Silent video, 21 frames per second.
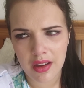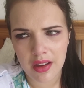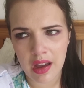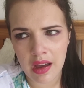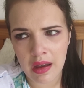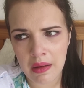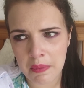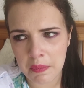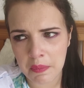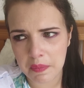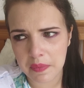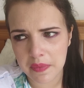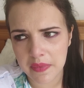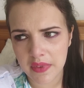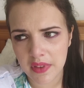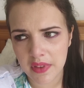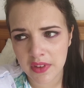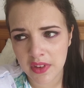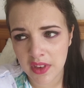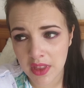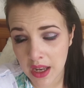Um...
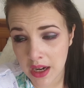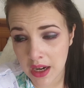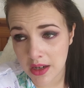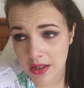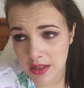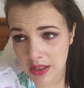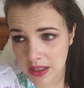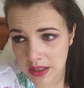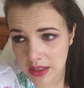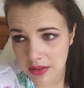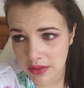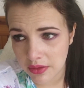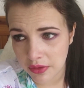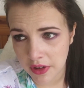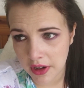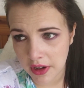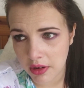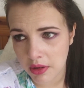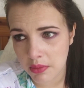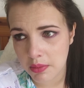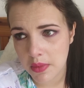So then I didn't
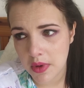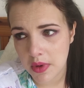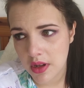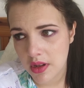film,